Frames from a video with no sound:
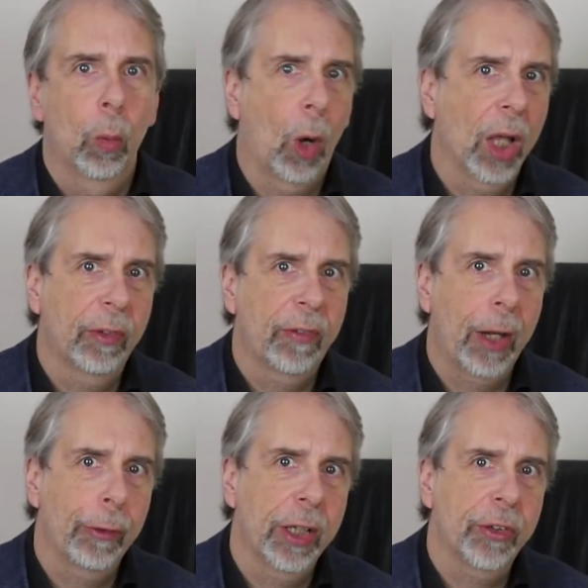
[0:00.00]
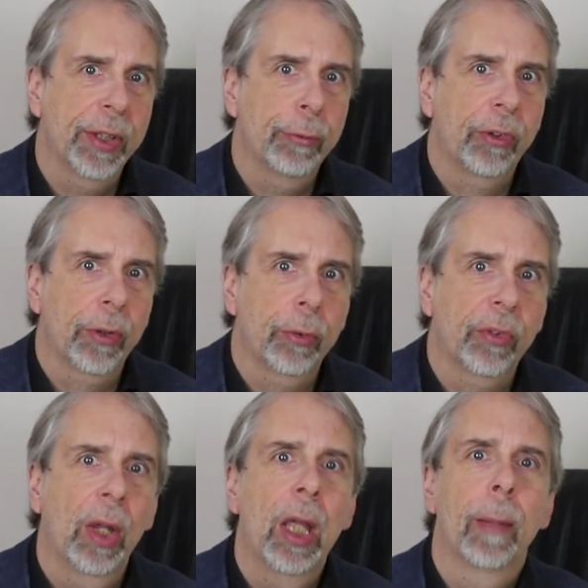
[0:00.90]
Why the variation in
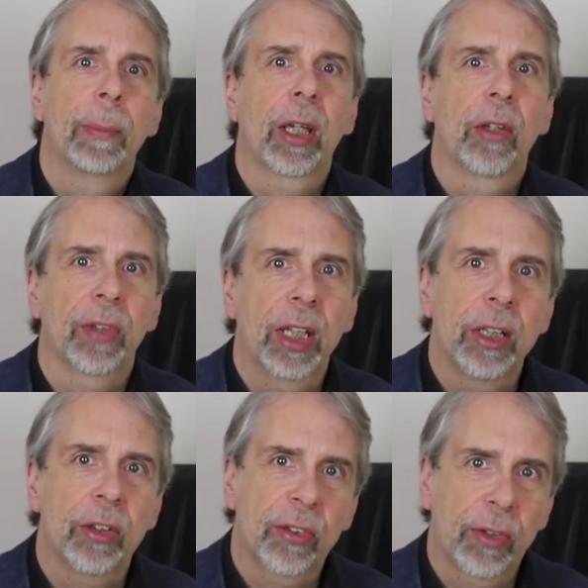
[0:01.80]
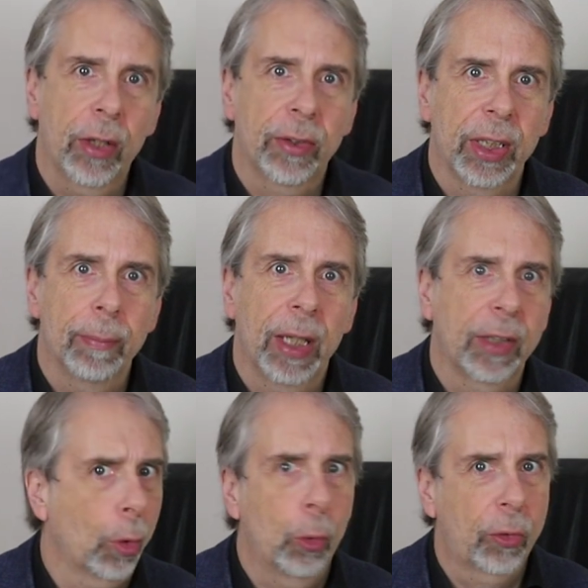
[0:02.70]
results? Because each study
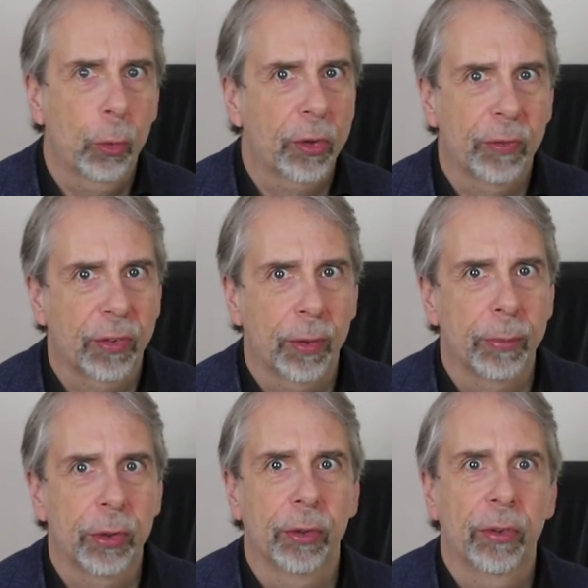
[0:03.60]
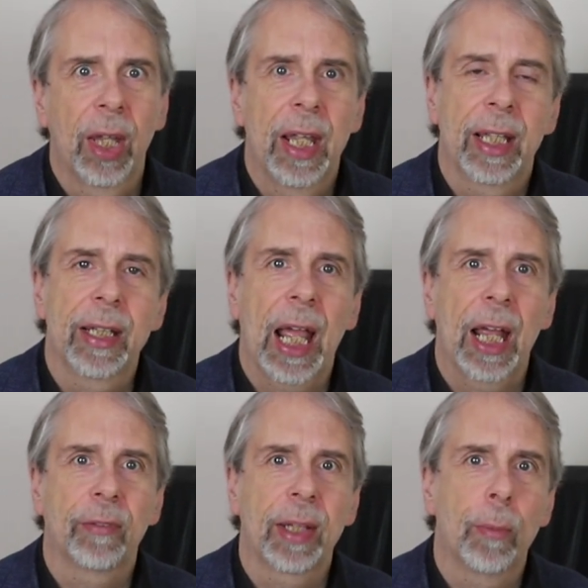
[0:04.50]
makes all sorts of assumptions in
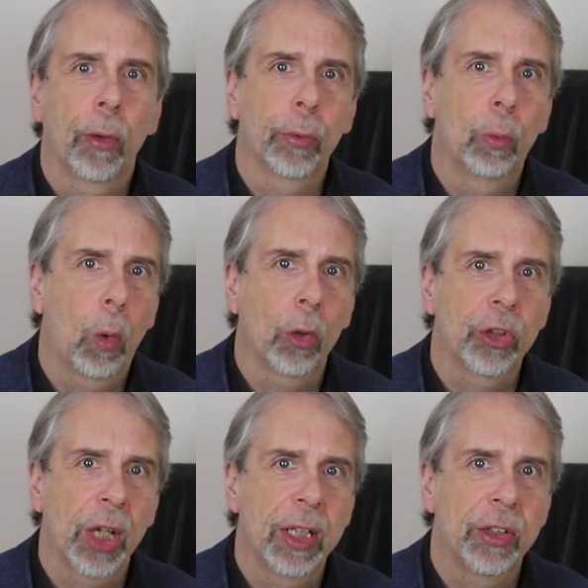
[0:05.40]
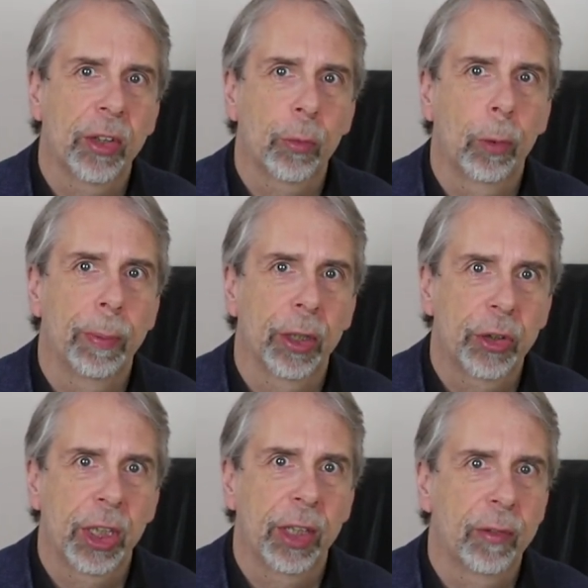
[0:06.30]
how they model what changes will be
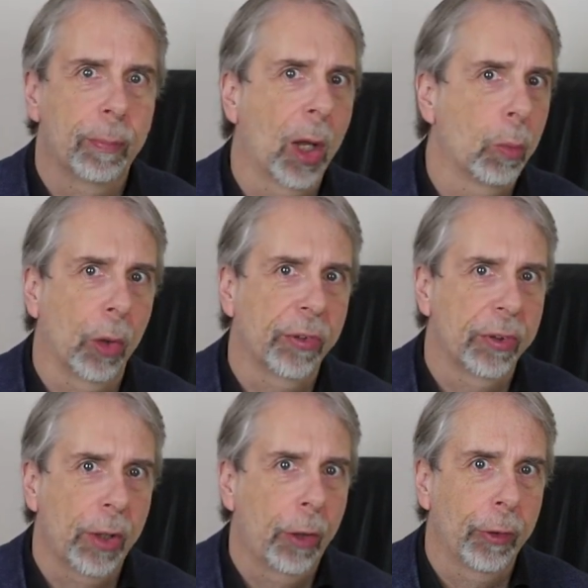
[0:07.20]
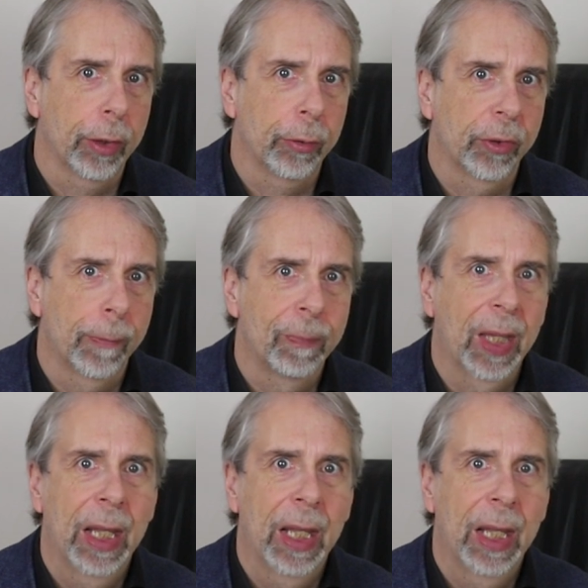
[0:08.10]
achieved by what scenarios.